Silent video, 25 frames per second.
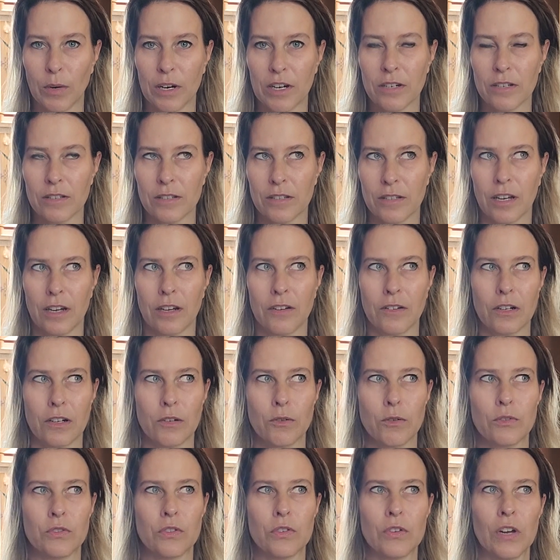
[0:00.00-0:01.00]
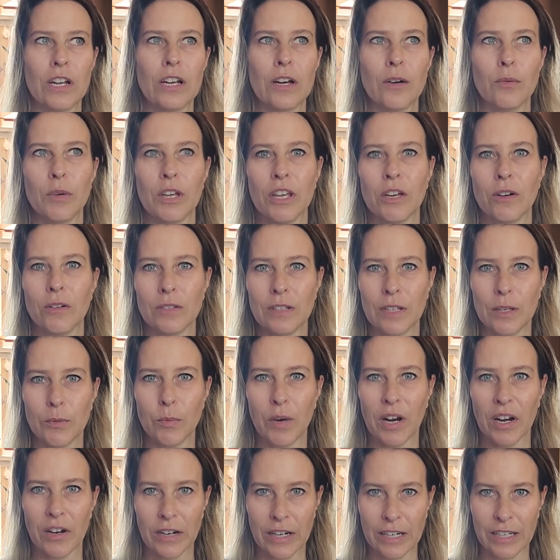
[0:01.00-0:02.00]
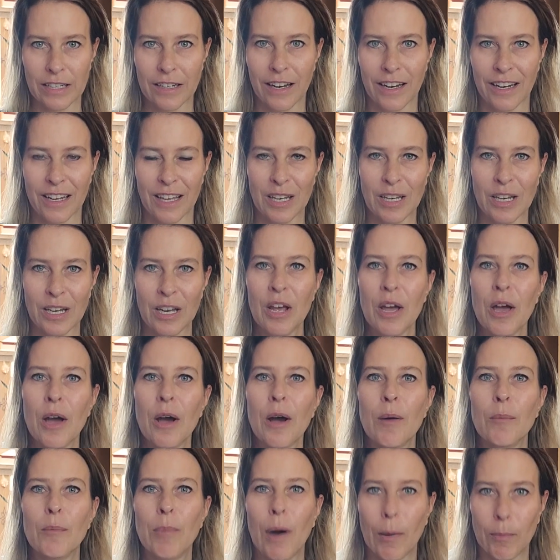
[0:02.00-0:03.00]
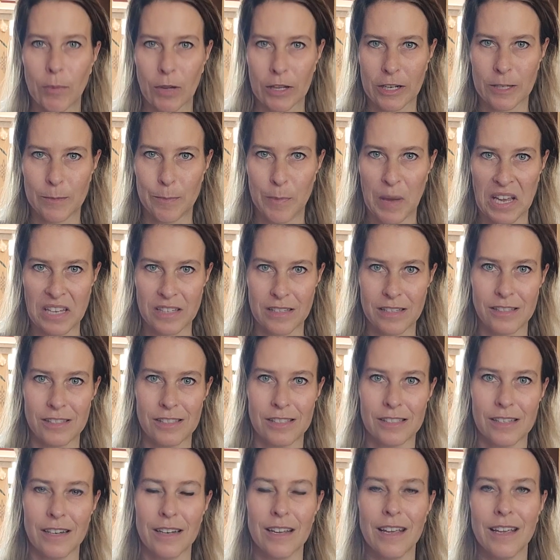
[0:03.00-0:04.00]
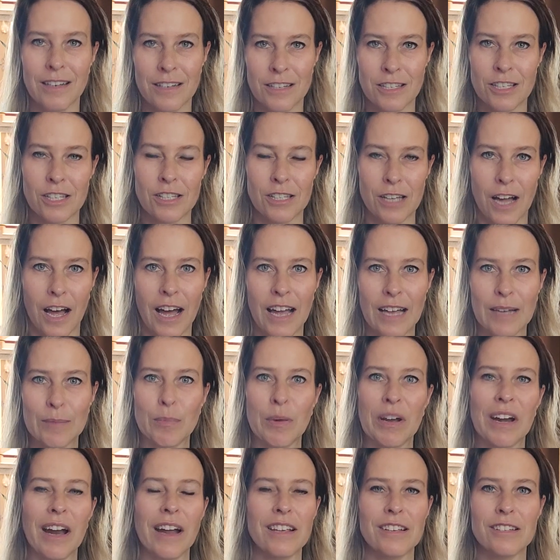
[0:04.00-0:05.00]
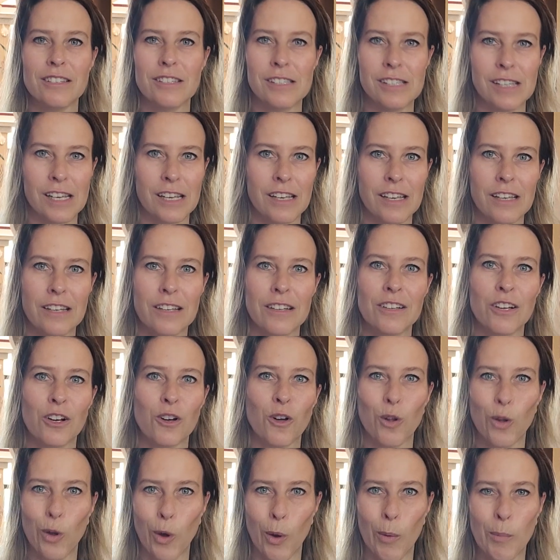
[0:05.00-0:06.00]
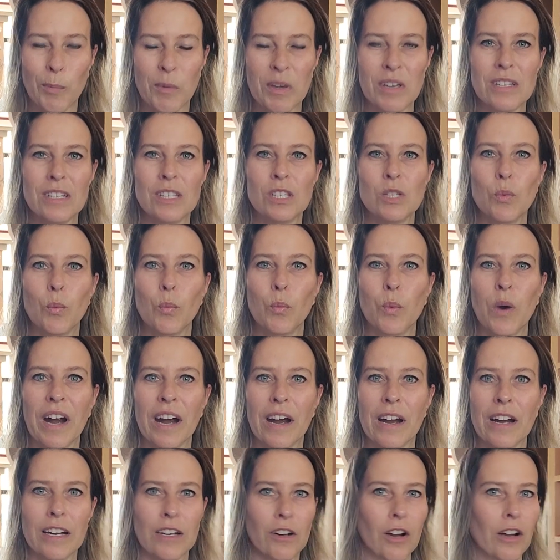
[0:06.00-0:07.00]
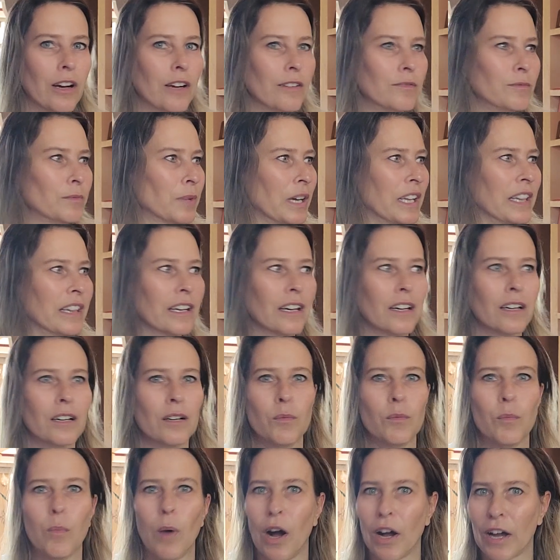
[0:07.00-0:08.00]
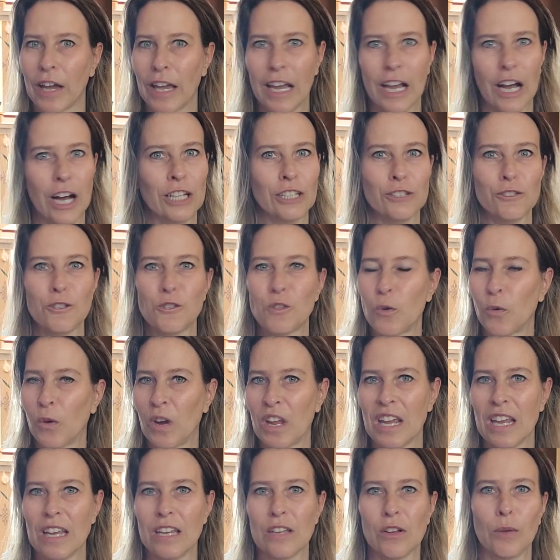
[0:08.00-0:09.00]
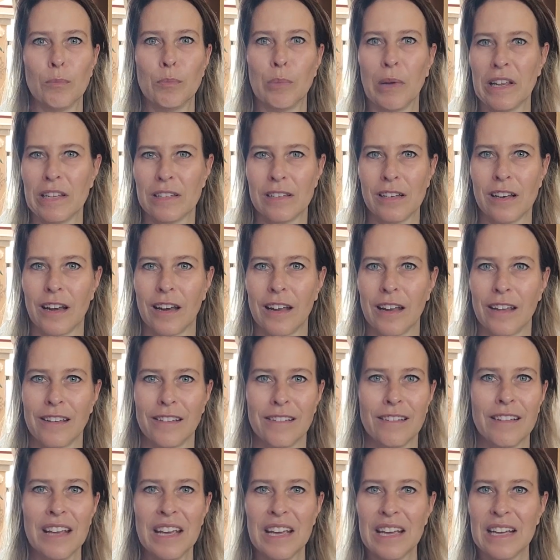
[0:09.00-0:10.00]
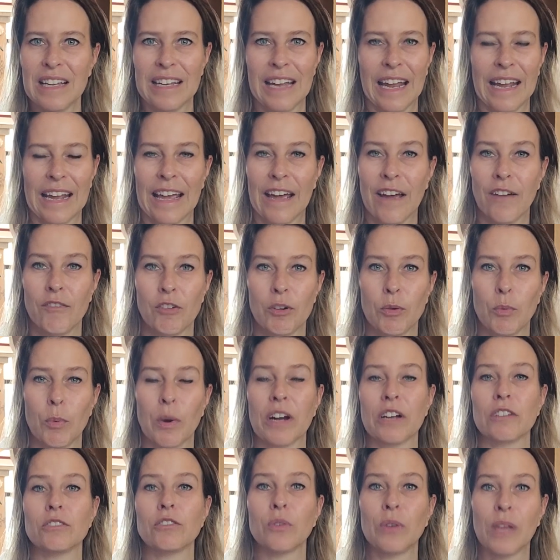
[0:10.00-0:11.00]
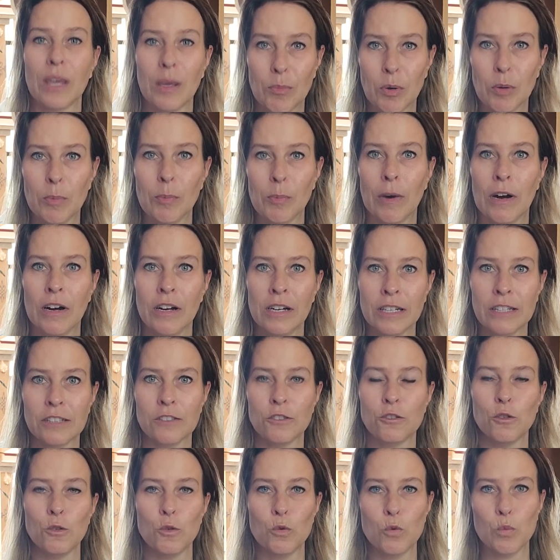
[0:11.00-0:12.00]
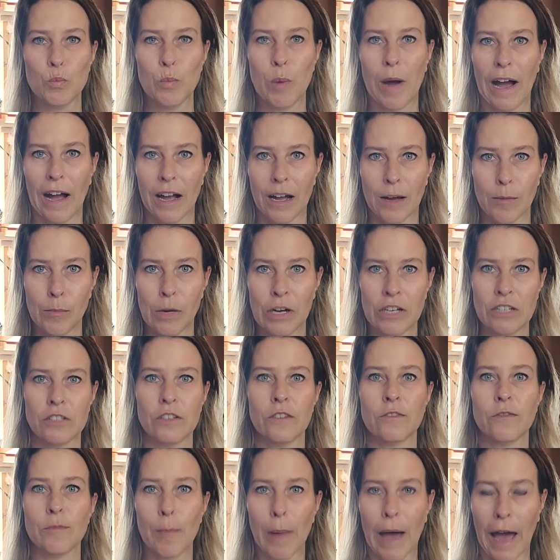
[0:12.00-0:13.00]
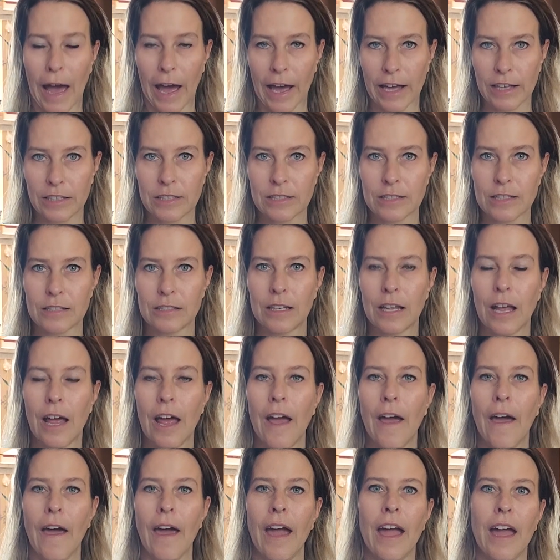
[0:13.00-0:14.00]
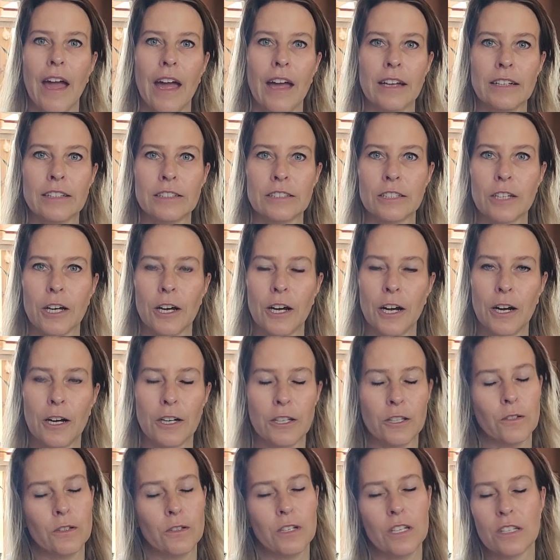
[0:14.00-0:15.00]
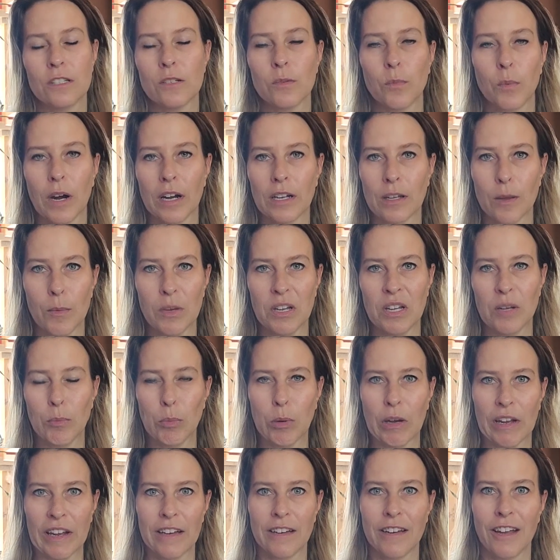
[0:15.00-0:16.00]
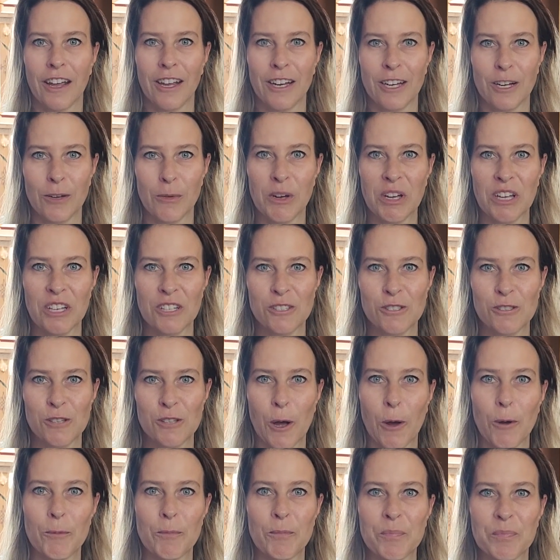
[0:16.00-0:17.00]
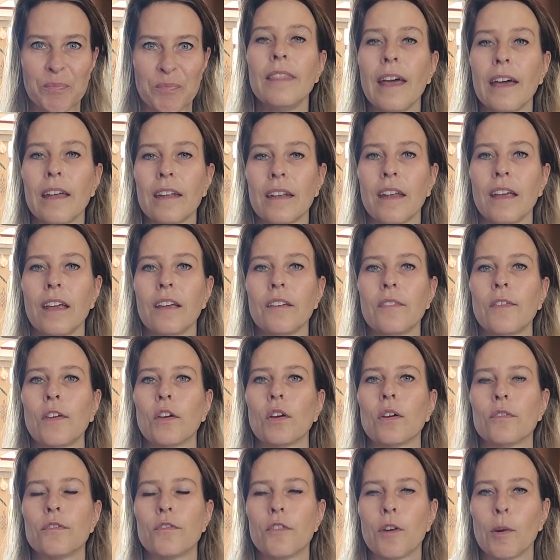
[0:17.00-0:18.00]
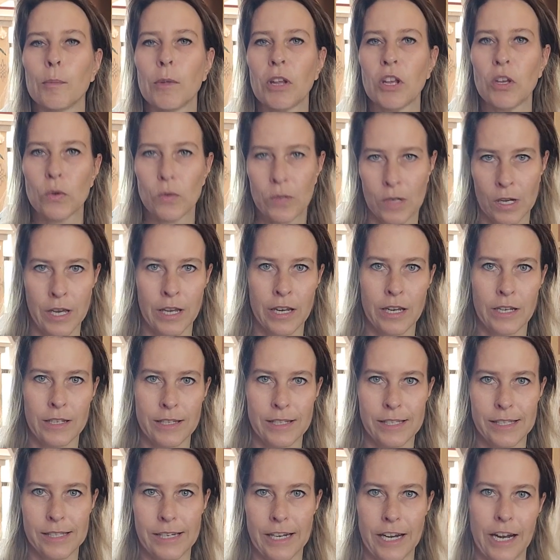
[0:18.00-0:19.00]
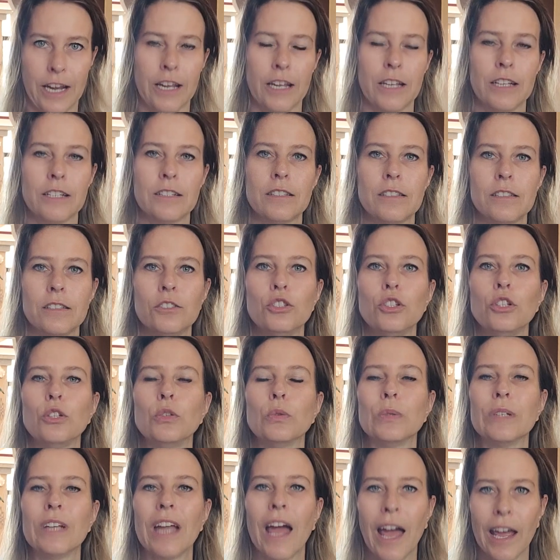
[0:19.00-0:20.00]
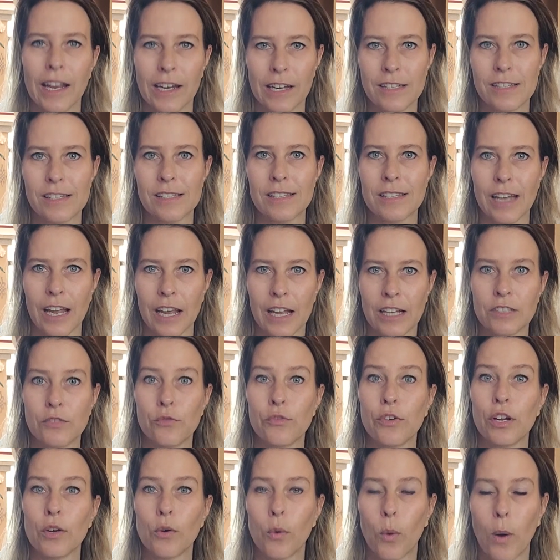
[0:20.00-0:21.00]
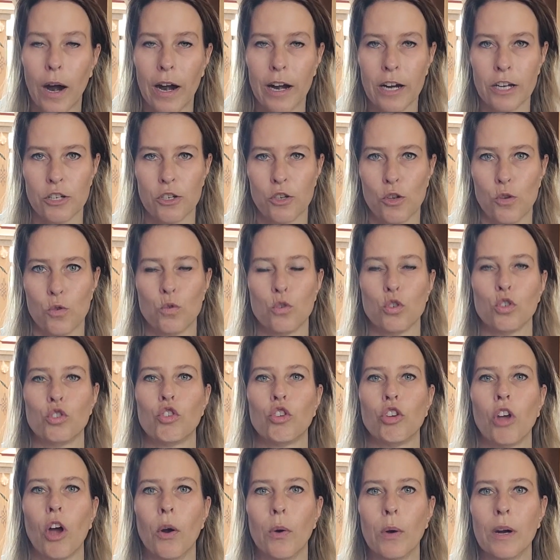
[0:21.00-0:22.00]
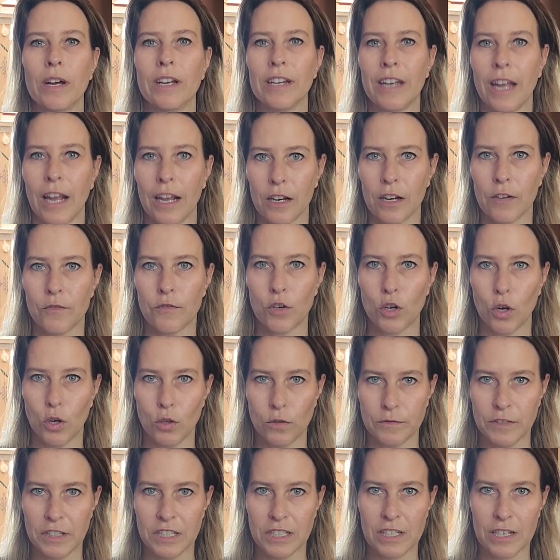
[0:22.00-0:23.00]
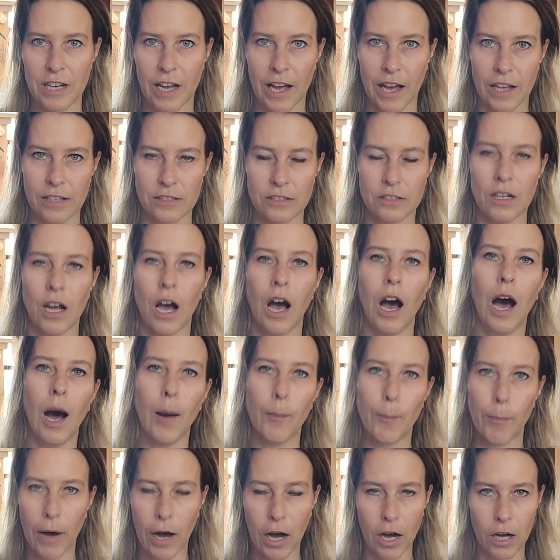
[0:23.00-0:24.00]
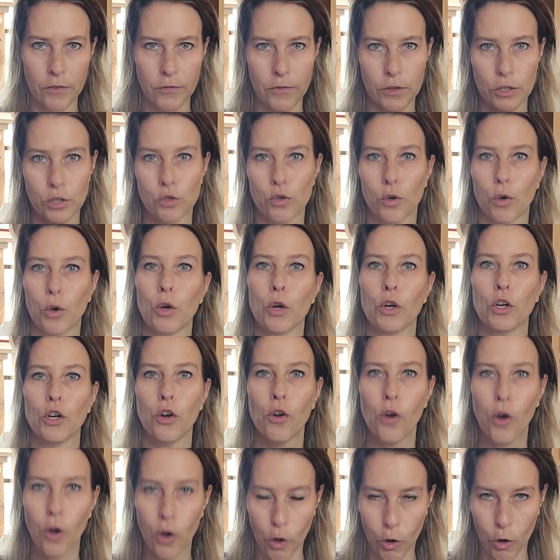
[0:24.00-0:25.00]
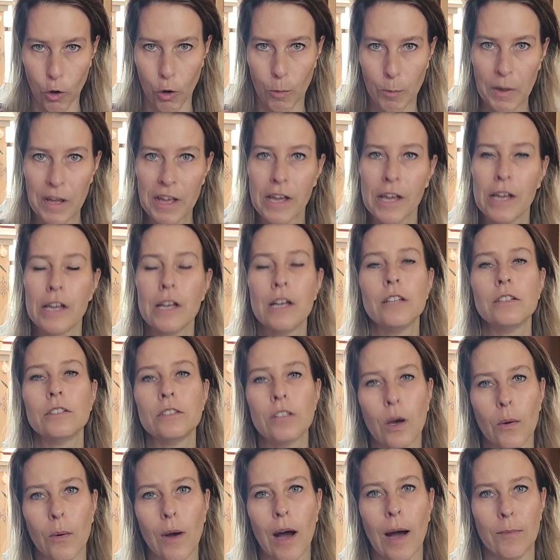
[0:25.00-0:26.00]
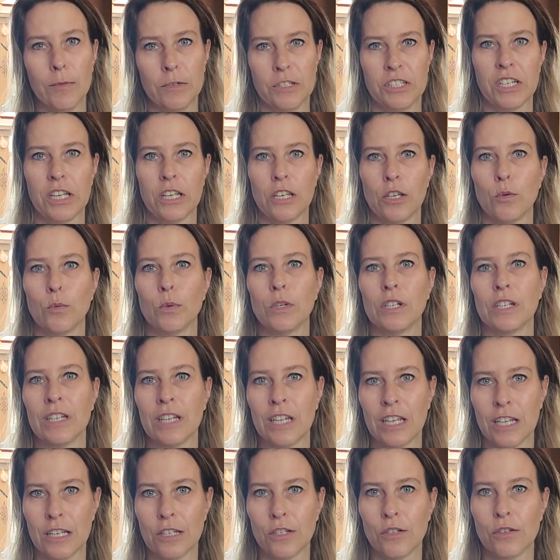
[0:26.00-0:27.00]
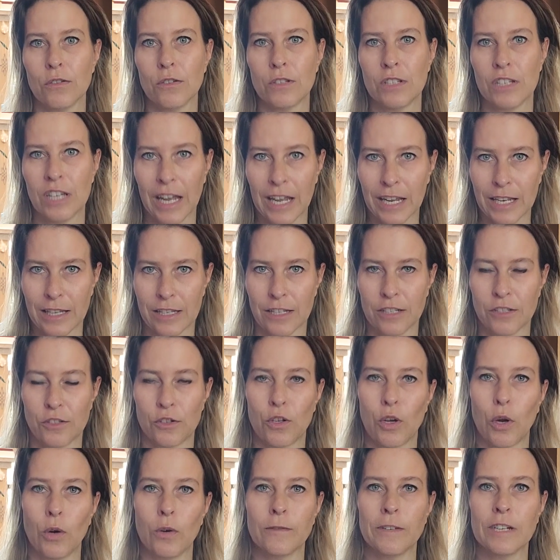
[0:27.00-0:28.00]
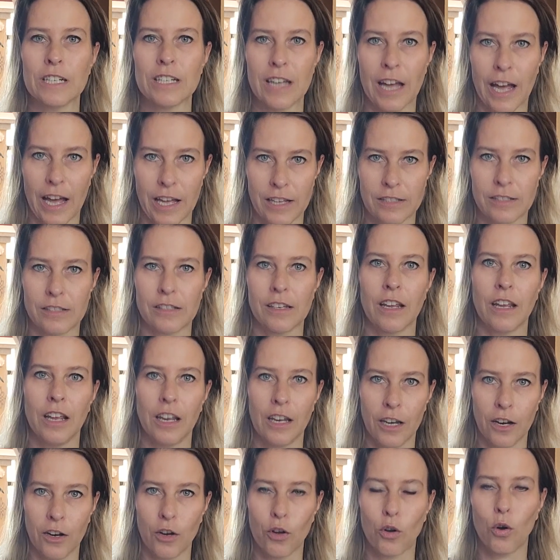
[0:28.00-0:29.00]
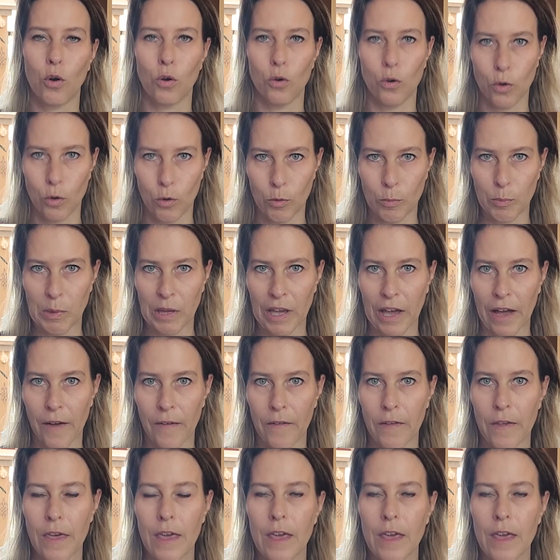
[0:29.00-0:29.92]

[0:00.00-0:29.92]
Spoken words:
Whereas here in Costa Rica, we only wear it like in public spaces inside. But I see the Colombians wear it when they're walking on the street or basically like everywhere. So keep in mind to pack a bunch of masks, and you need to wear them in the plane anyway. So then if you're from the United States, the United States requires you to show a negative COVID test upon return home. So obviously you would need to take this COVID test in Colombia.